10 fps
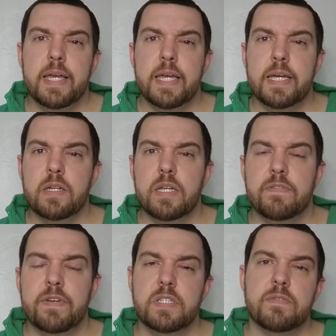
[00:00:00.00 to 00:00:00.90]
and a
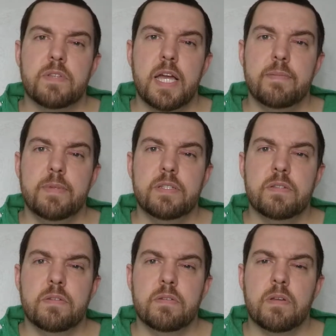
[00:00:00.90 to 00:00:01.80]
defensive
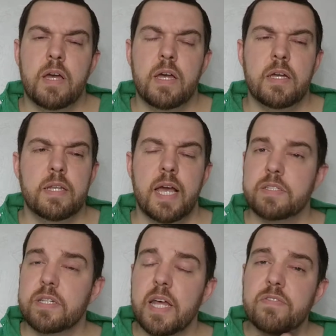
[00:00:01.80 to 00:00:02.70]
lineman
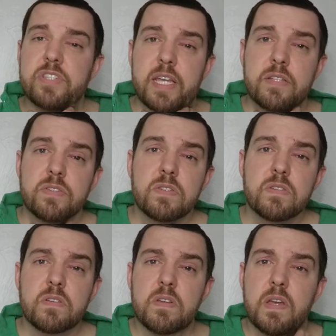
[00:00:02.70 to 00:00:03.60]
knocks it out of his hands.
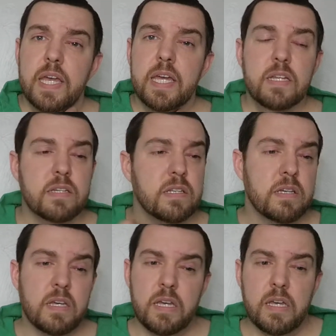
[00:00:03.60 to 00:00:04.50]

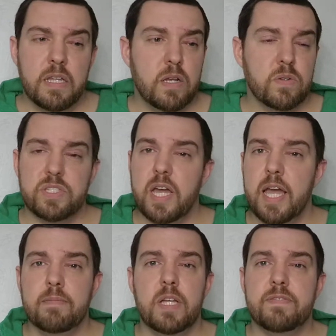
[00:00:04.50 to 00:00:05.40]
And there was
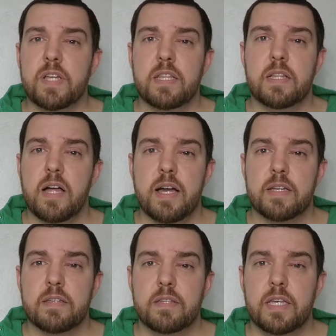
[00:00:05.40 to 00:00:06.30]
time left on the
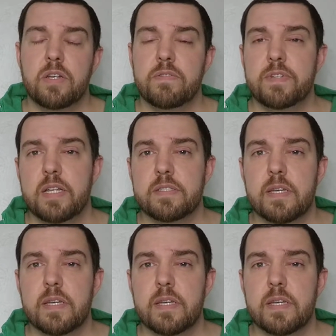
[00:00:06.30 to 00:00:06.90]
clock. They could have done